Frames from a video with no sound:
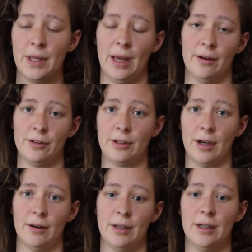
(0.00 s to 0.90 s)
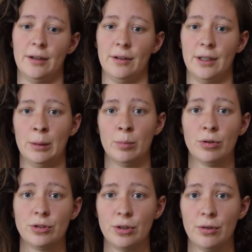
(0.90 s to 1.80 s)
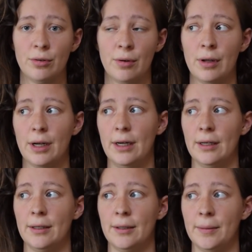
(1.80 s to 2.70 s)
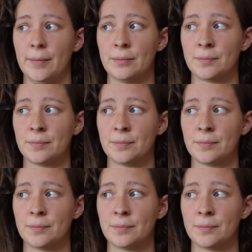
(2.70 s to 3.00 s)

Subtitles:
healthcare here in Portugal. But